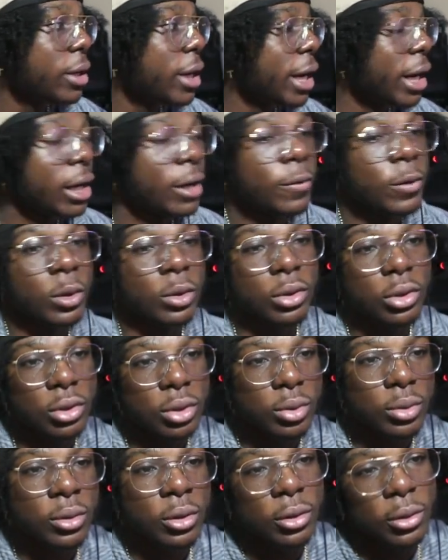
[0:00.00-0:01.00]
And if you're
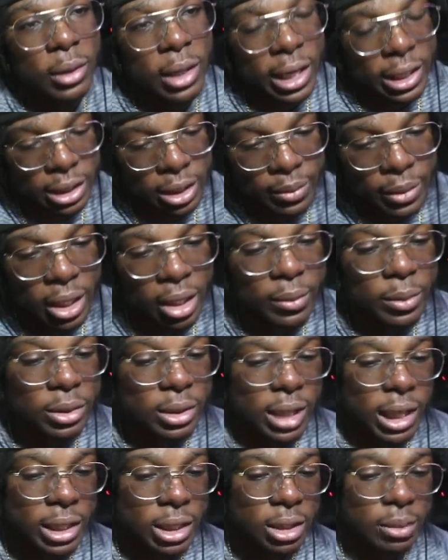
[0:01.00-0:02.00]
new, you'd actually be able to
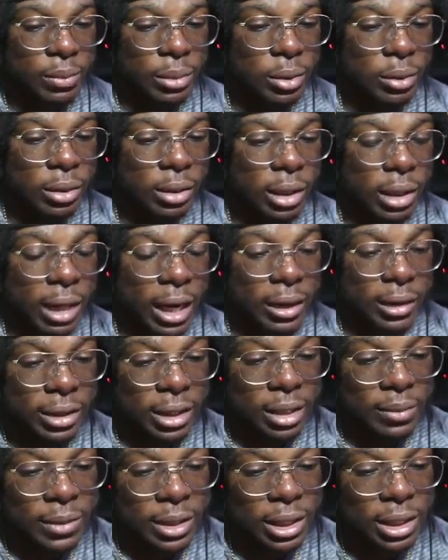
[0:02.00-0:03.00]
actually build the
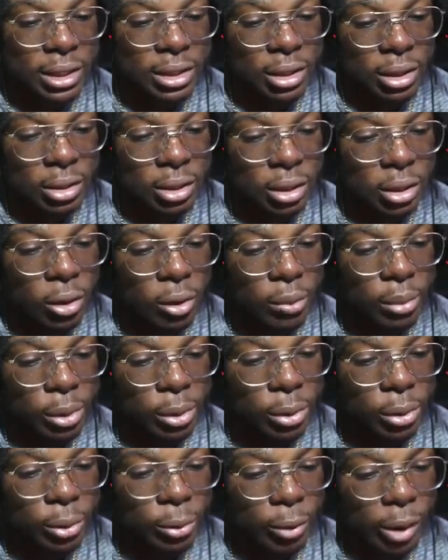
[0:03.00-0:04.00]
teams easier. So you got blue,
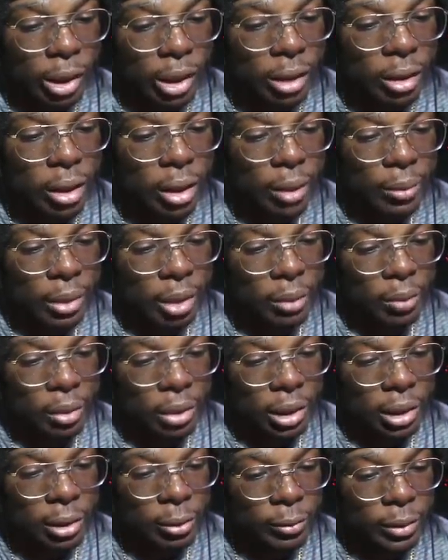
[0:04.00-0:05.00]
green, purple,
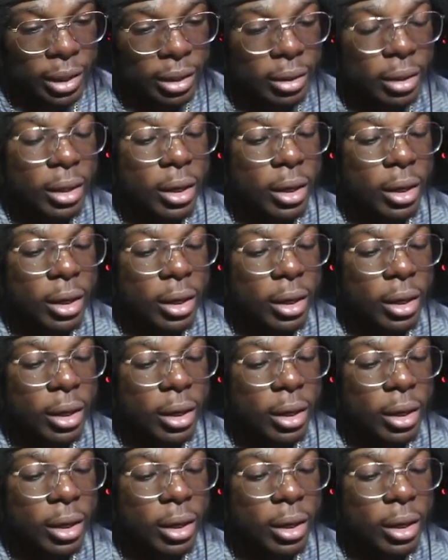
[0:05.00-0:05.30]
yellow, red.